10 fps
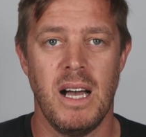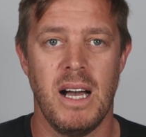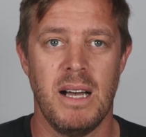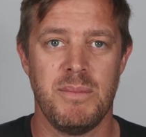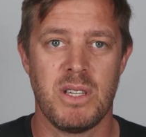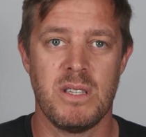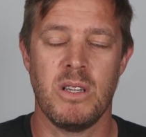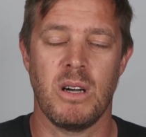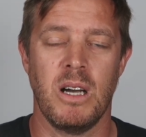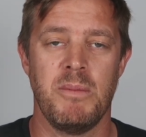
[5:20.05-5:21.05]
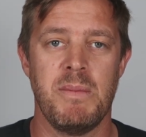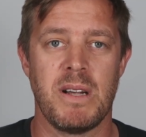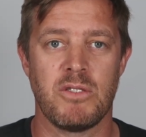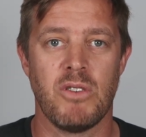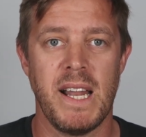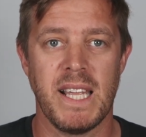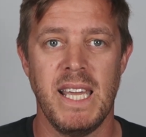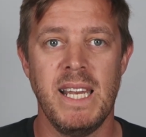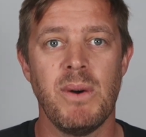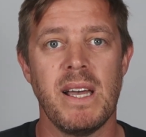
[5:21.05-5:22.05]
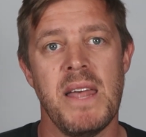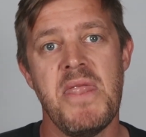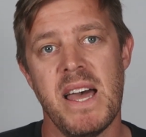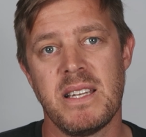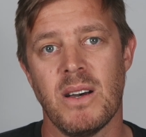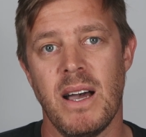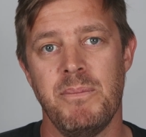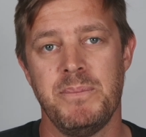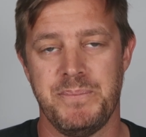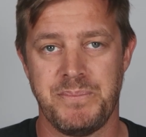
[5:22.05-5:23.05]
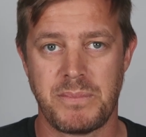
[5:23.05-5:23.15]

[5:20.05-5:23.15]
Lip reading: So there's not going to be much riding anyway. In that time,